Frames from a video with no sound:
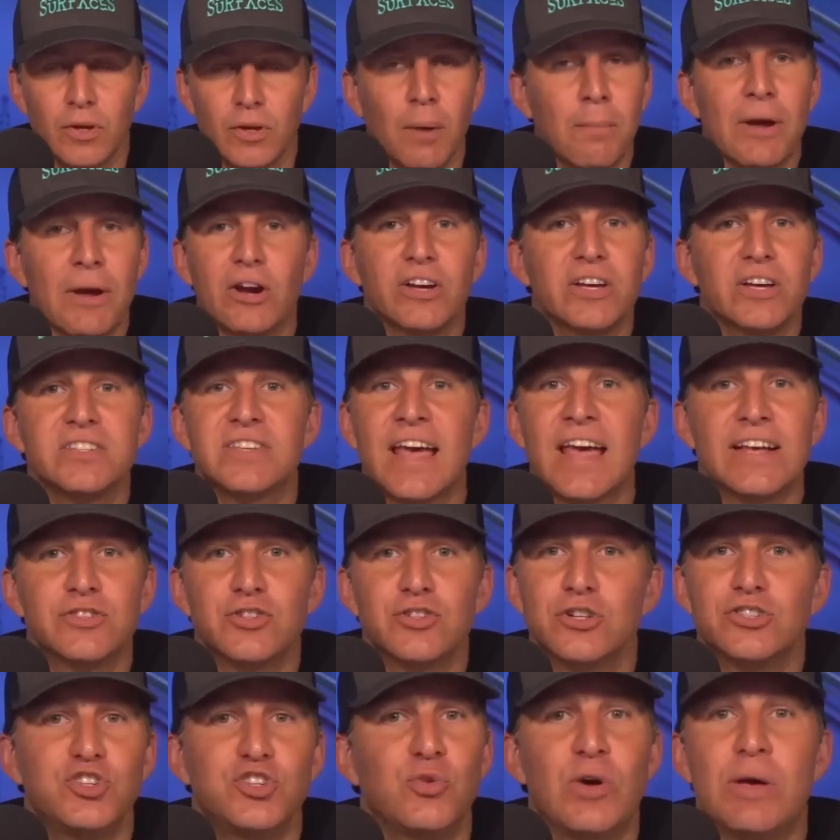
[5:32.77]
America's
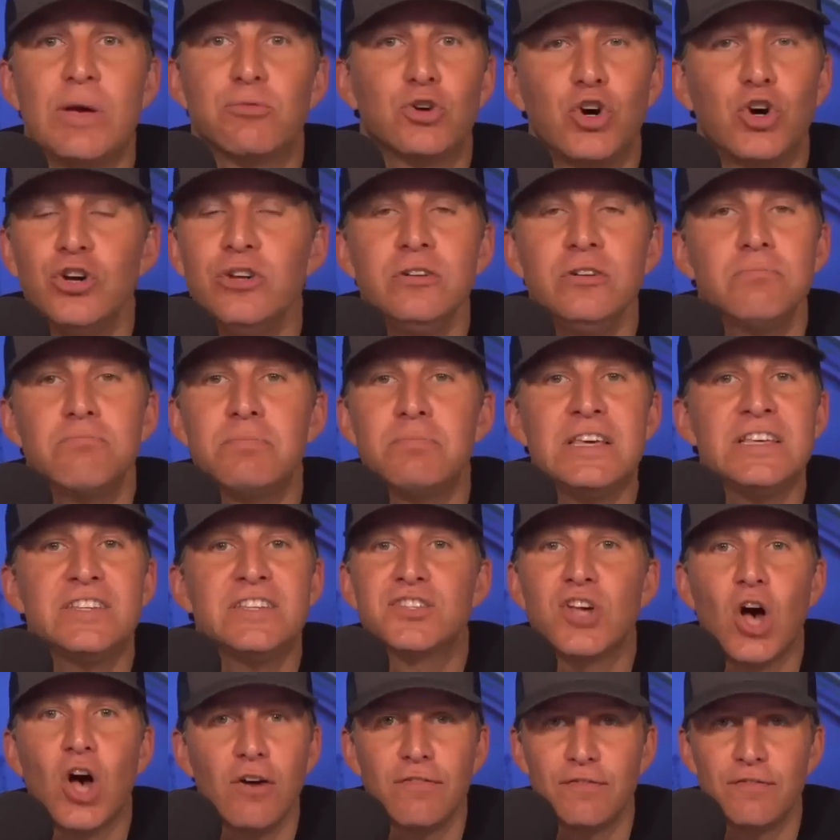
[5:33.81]
answer to him couldn't be
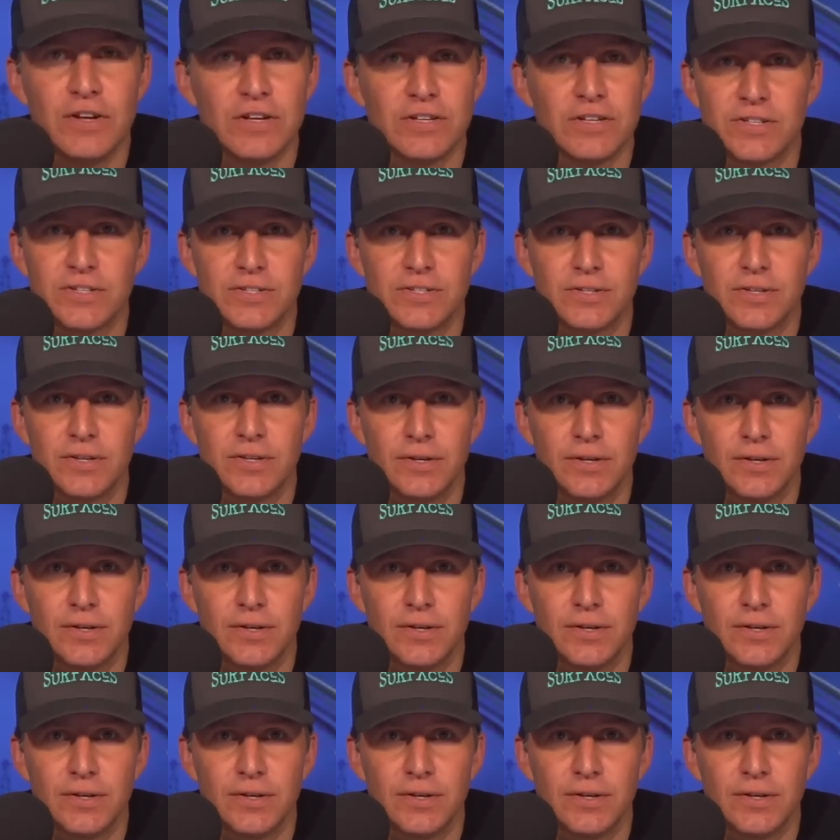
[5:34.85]
softness.